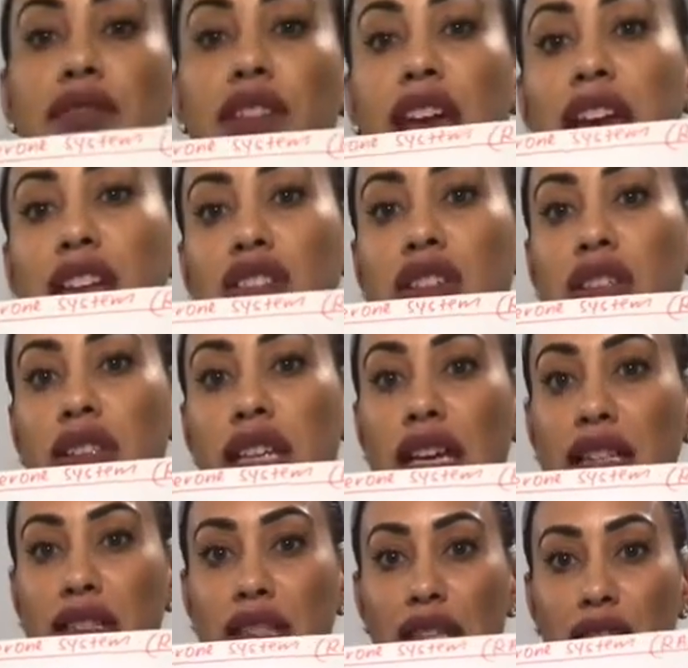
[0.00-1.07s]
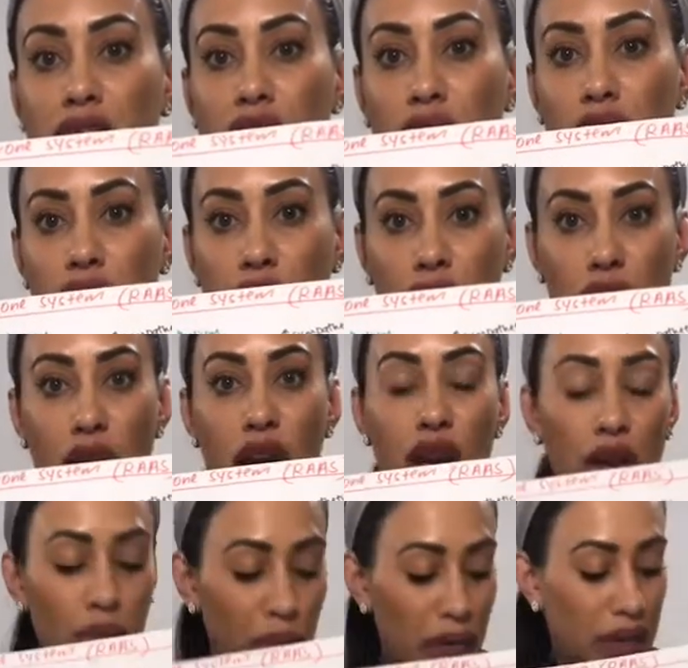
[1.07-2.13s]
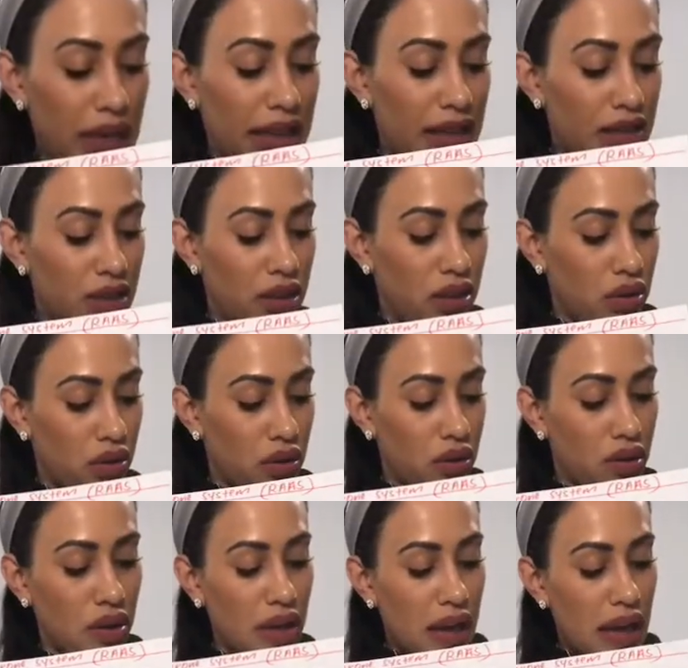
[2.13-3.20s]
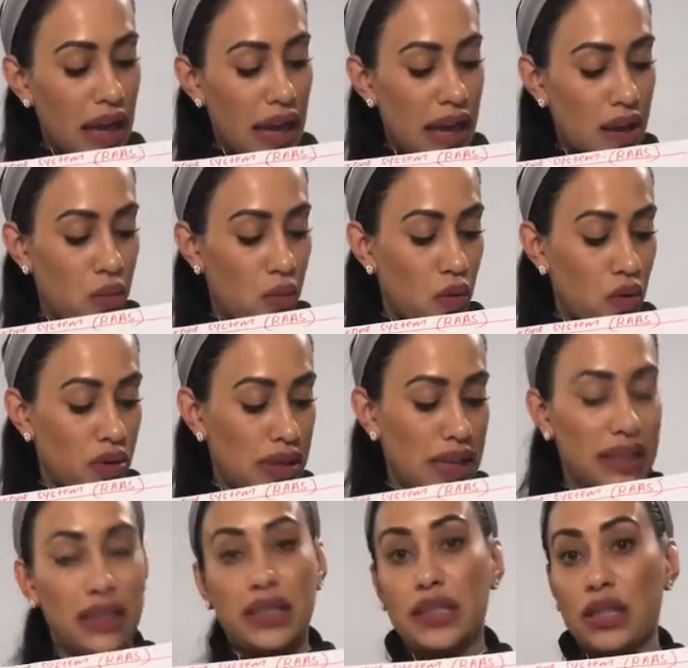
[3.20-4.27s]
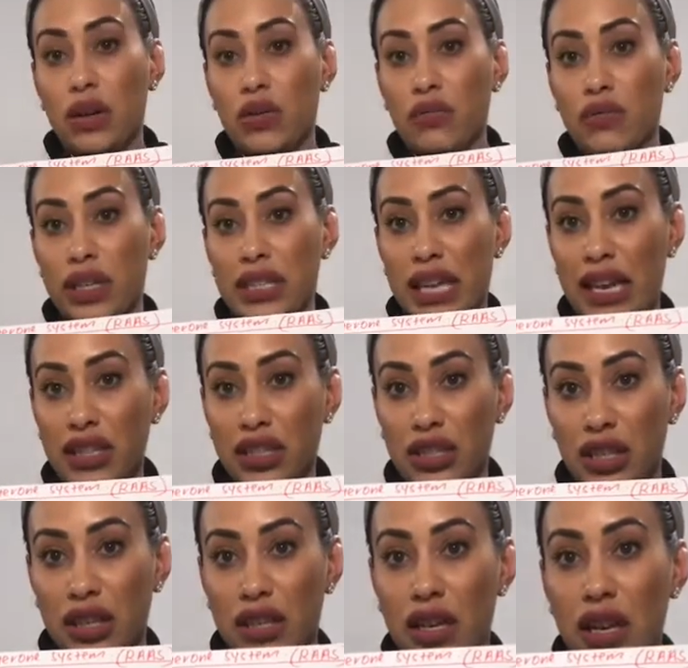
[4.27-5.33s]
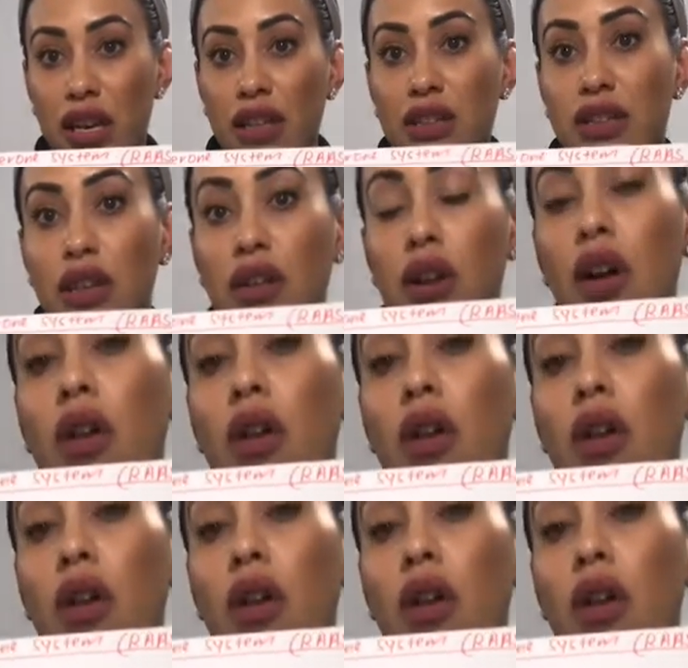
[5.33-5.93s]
of angiotensin 2 will lead to water and salt retention. So